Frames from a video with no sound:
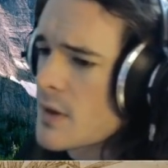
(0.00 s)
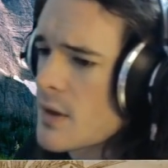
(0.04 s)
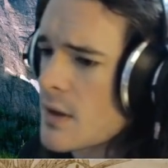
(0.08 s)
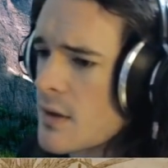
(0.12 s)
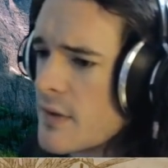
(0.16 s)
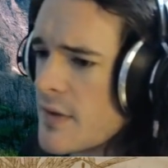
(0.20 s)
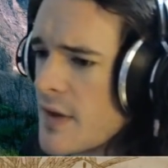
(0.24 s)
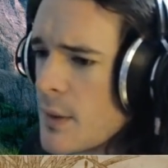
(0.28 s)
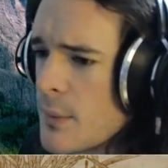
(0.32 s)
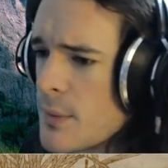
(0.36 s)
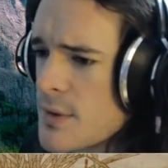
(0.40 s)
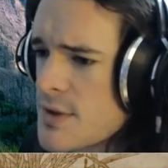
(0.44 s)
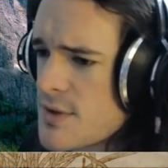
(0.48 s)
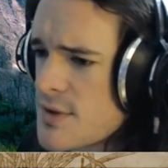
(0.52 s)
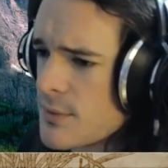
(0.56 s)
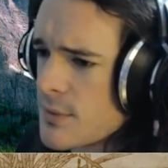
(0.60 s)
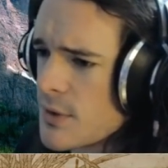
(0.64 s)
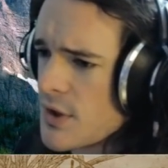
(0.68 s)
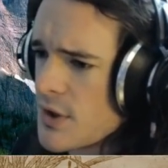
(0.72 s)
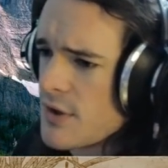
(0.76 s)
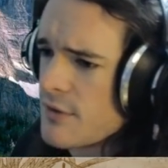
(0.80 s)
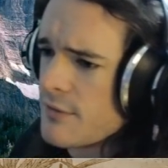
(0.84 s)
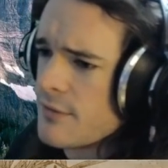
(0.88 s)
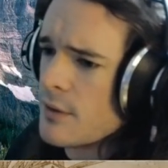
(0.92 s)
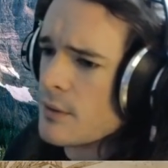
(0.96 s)
That wasn't
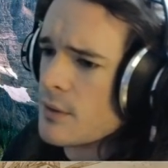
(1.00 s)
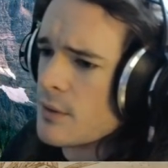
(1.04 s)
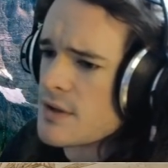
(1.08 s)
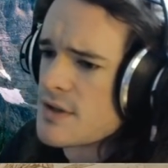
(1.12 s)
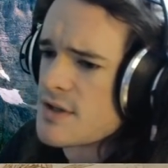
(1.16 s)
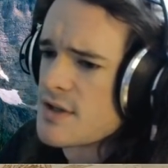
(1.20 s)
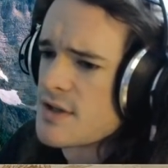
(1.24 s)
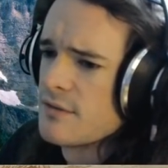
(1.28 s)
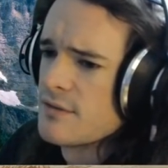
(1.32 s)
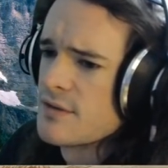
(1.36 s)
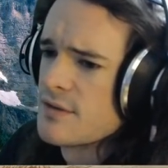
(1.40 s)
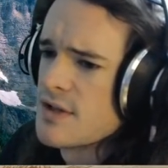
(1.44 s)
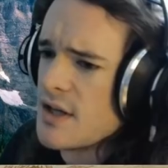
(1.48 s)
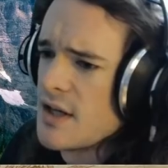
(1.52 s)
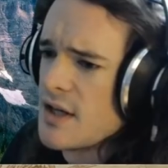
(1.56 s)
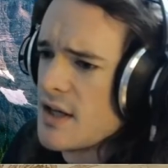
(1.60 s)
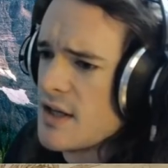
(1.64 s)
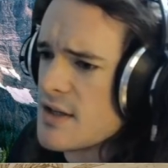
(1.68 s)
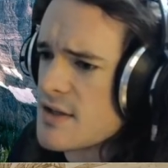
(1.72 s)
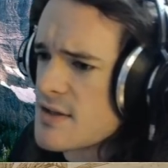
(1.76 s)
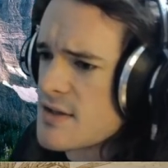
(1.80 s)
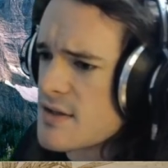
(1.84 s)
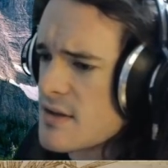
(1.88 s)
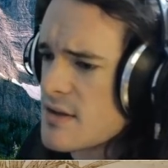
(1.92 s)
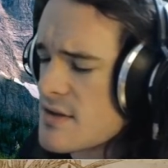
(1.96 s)
really the focus of
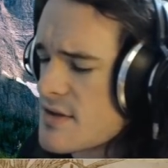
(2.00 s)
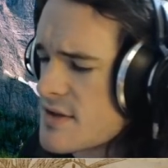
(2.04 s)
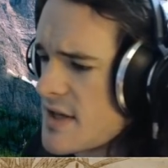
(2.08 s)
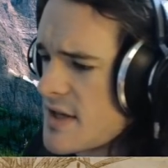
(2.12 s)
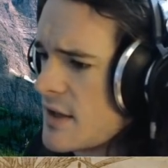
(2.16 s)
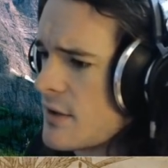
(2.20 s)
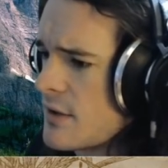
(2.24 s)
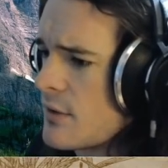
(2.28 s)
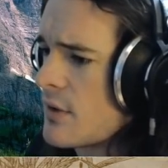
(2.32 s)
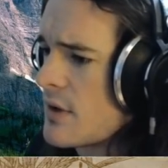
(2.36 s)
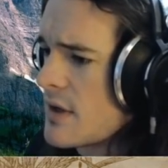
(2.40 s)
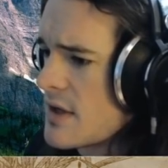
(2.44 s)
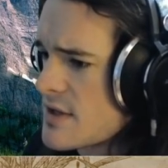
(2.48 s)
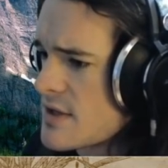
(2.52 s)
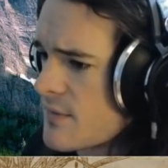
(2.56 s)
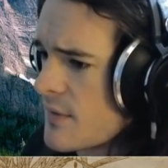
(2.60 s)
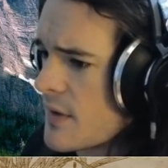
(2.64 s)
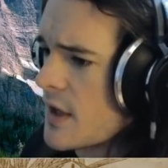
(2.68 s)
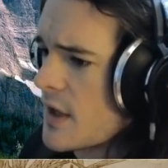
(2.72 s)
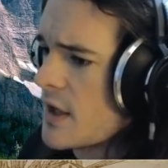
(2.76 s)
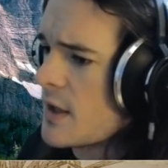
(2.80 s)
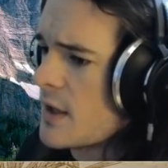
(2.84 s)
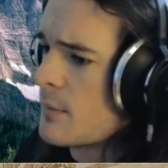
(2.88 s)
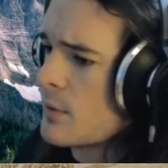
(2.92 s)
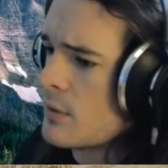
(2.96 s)
today's. Standard is
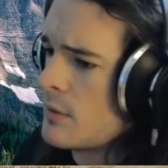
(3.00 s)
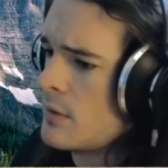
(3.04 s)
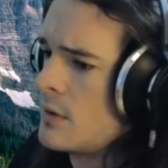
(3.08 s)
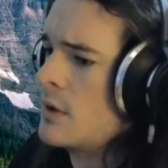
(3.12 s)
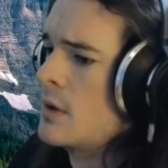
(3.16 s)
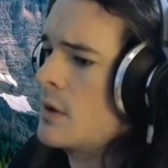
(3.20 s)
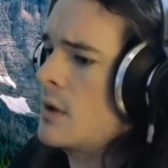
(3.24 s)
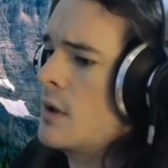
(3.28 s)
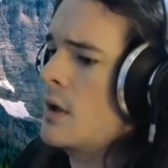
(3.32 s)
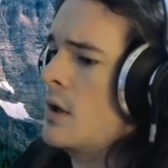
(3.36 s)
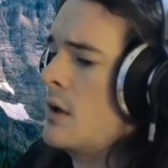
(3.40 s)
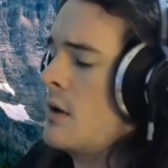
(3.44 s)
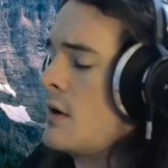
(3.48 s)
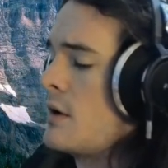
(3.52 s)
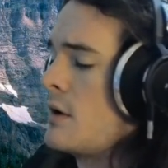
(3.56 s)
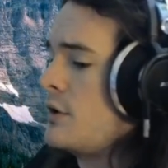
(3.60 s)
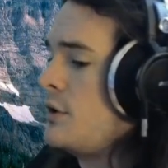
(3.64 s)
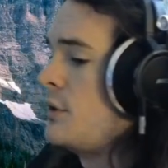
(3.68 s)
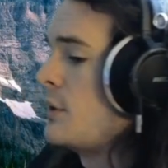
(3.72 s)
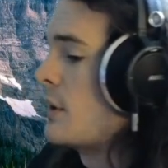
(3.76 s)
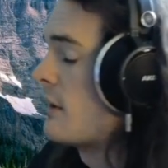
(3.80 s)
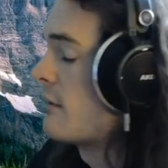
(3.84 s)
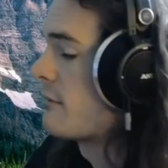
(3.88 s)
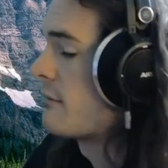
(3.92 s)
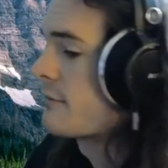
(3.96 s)
viable.
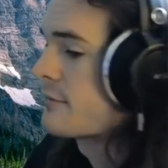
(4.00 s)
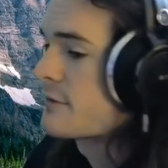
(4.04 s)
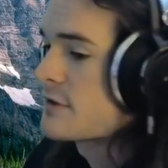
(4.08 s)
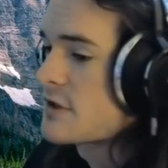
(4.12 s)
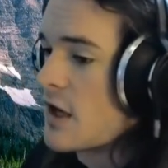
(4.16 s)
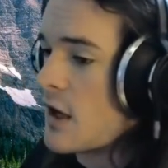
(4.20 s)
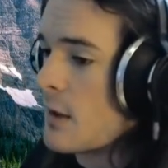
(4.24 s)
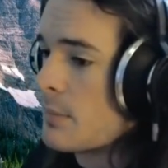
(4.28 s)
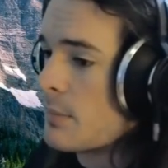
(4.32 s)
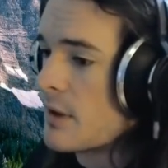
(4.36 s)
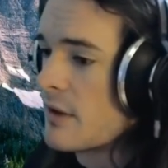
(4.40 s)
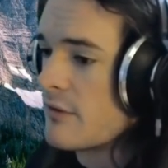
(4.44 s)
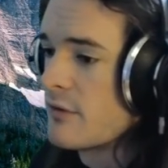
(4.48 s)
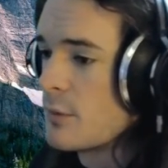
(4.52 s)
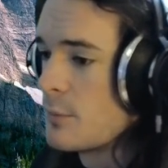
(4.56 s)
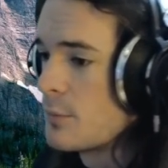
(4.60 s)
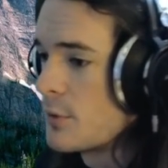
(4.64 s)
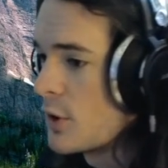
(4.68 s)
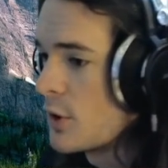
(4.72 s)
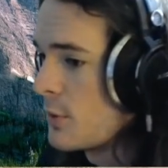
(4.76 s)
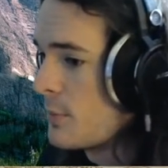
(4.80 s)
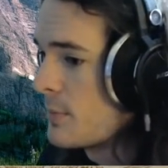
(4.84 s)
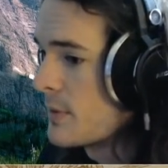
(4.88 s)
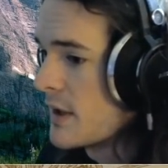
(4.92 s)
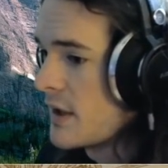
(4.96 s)
You have top-level
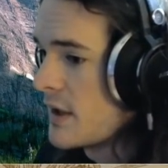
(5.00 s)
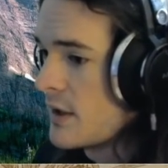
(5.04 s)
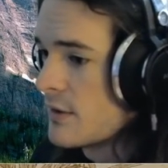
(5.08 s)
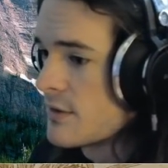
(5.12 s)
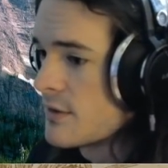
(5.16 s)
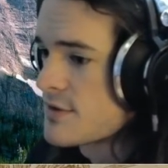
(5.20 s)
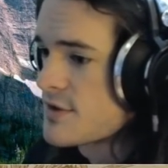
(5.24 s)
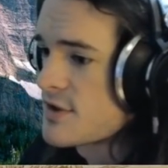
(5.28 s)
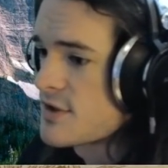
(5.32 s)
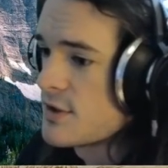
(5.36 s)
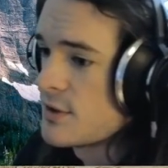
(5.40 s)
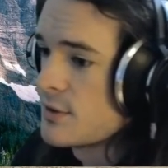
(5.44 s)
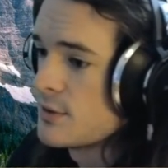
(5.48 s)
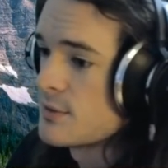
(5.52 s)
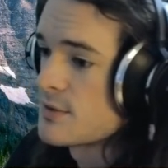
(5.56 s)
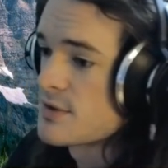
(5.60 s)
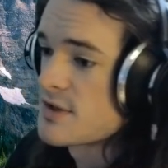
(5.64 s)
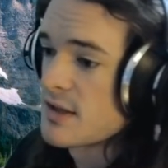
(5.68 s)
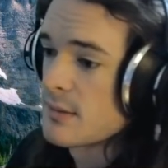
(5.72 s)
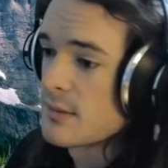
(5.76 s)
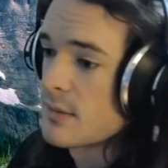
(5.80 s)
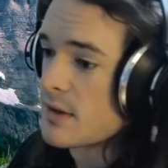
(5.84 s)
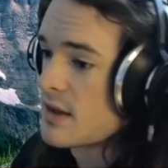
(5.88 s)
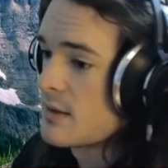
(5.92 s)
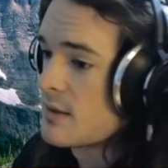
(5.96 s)
pro players who,
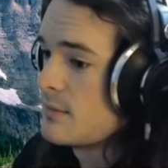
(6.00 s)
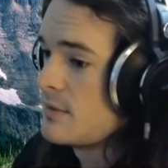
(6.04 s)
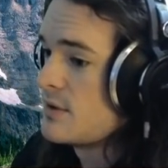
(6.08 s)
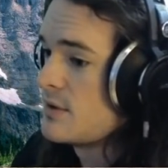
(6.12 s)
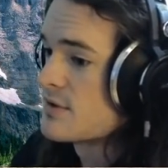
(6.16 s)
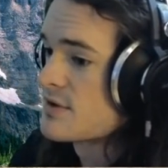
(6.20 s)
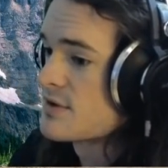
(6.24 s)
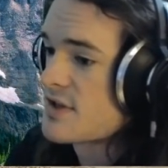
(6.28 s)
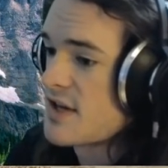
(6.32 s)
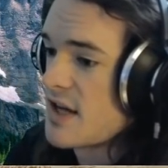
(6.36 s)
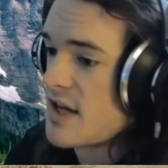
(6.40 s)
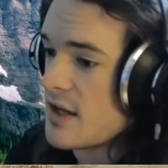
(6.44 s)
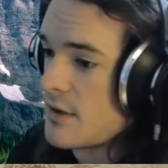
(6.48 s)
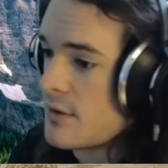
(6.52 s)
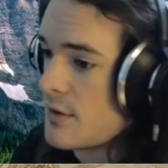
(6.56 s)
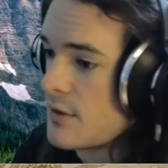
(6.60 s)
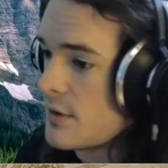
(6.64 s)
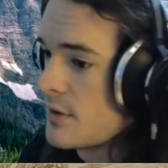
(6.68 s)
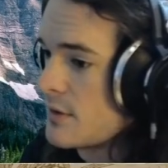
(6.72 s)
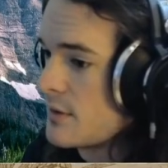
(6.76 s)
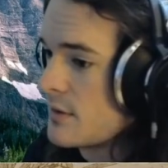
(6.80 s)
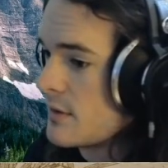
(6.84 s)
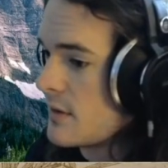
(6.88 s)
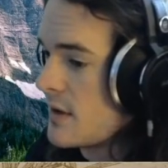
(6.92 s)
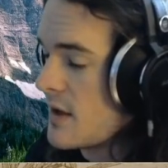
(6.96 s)
some of them use
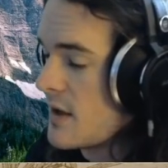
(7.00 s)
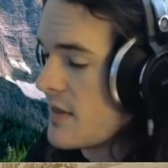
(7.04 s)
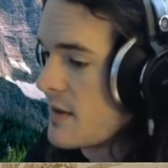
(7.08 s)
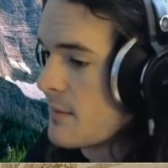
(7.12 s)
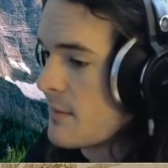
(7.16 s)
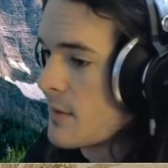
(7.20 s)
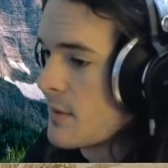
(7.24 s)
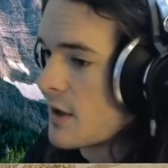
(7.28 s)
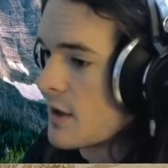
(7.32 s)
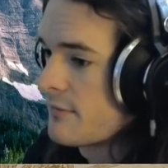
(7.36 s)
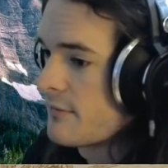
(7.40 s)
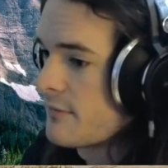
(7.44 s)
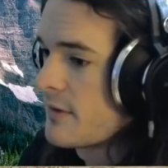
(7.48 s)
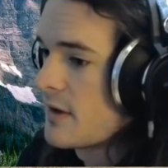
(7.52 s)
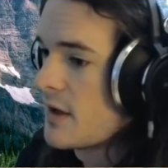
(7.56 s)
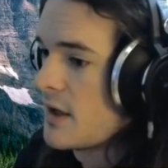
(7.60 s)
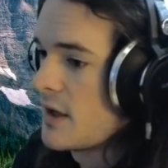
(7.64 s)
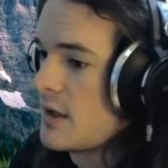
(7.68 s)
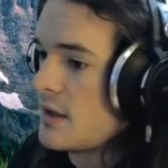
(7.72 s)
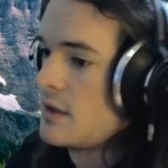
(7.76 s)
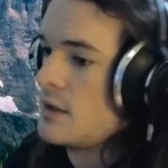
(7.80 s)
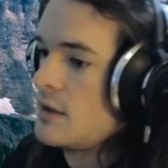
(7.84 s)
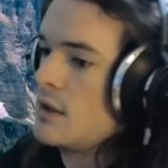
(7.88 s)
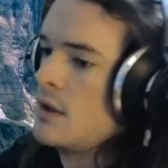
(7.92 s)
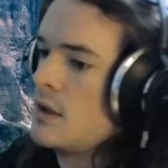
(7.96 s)
standard and they modify
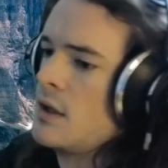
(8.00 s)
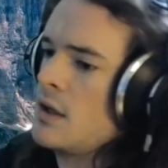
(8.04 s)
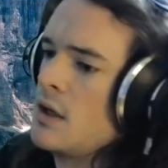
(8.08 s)
it.